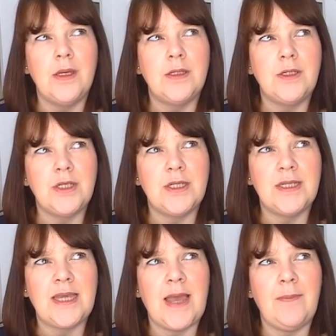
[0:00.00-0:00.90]
just to
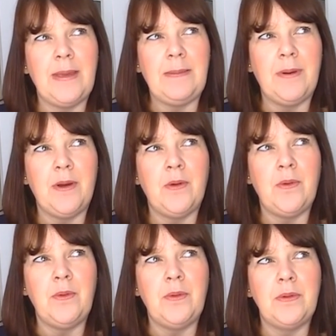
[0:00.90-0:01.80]
get
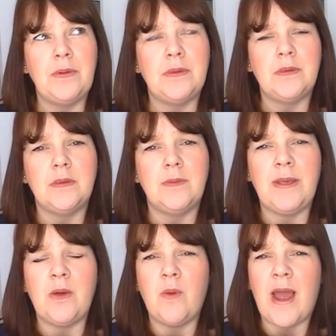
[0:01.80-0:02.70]
people to
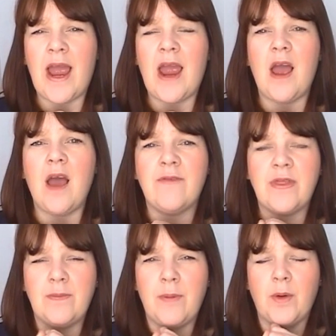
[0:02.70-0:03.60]
be aware of
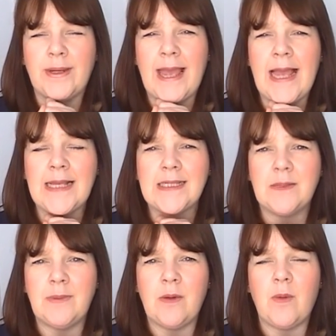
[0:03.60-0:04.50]
the podcast, to
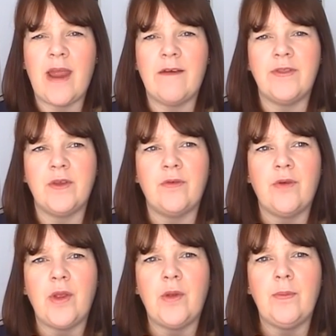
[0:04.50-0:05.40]
be aware of the
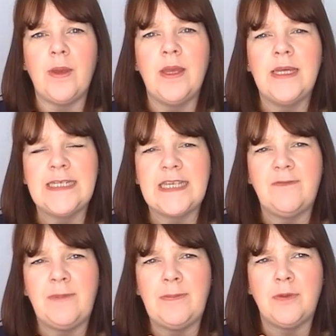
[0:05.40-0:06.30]
group, to
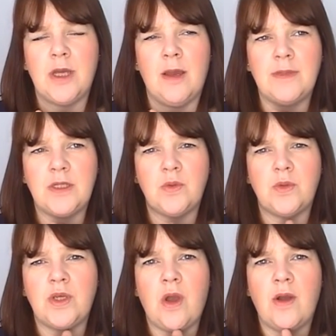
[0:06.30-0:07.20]
give people time to sort
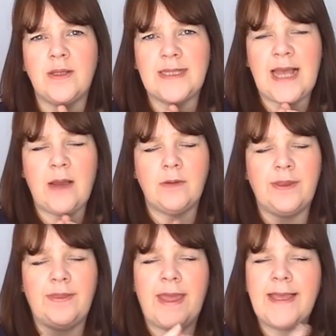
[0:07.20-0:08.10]
yarns out
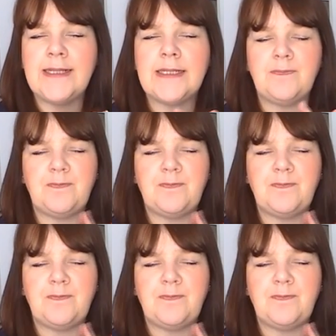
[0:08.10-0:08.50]
and things.